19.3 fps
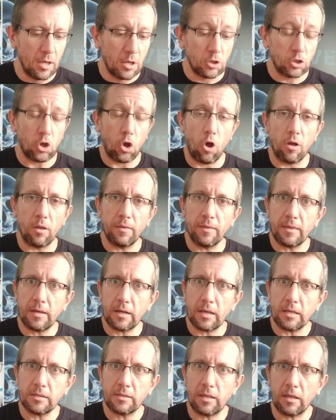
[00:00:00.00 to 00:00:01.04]
So
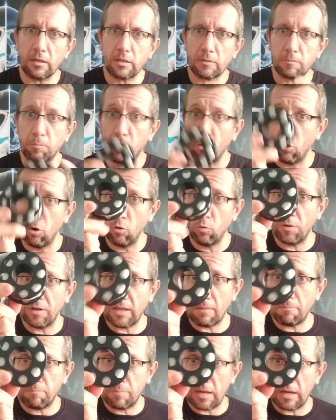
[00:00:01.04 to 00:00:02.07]
there is the spool
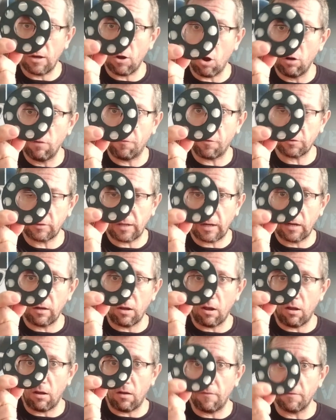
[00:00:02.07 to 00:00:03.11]
with a big hole for the
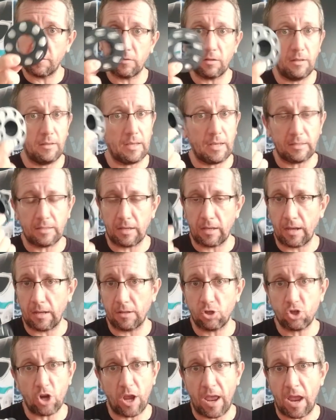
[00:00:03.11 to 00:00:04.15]
gloves. It doesn't
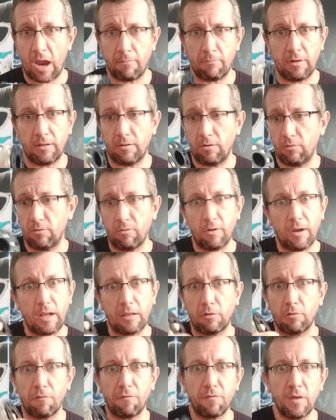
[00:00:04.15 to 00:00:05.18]
get jammed, you don't
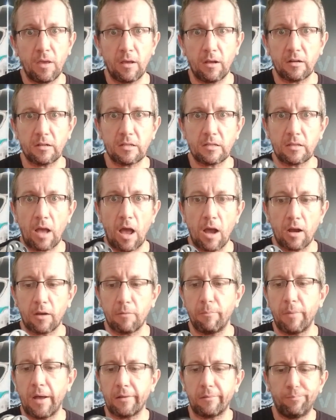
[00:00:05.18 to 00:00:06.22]
get your fingers stuck,
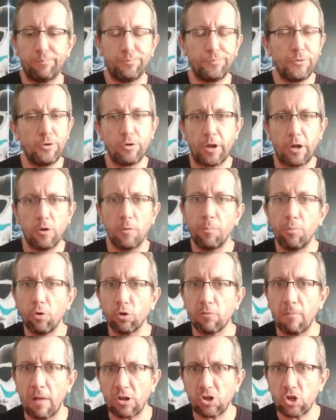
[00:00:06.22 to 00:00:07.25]
but you cannot
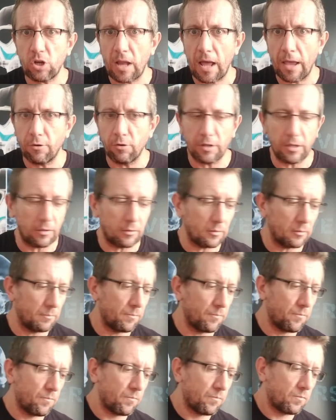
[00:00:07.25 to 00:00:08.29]
put much line
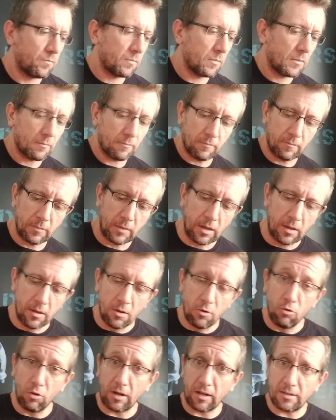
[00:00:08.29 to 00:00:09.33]
in.
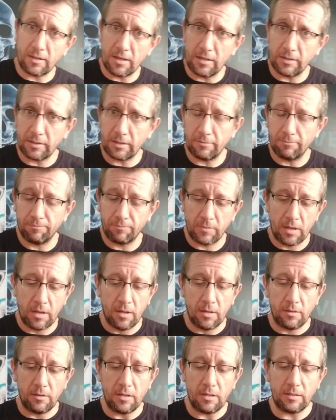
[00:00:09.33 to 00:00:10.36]
Look at this.
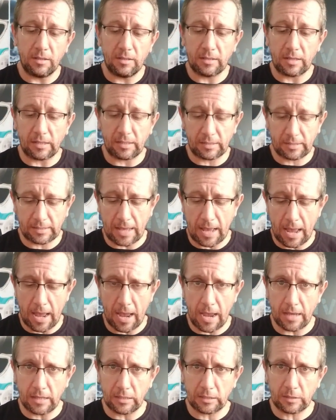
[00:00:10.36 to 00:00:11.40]
This is a
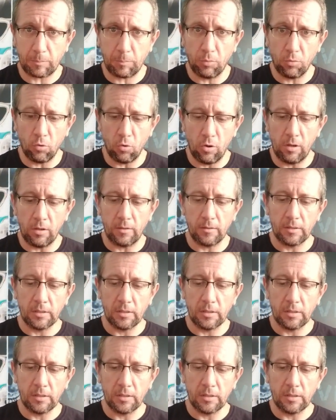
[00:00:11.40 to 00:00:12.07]
side spool.